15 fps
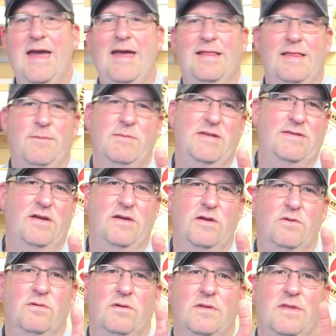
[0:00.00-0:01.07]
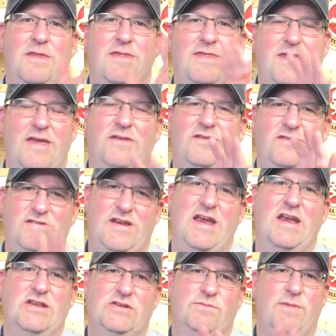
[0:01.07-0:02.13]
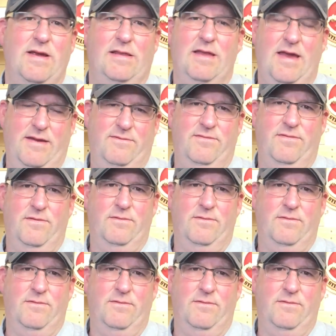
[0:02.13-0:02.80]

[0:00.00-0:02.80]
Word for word: And let me tell you, this changed my life.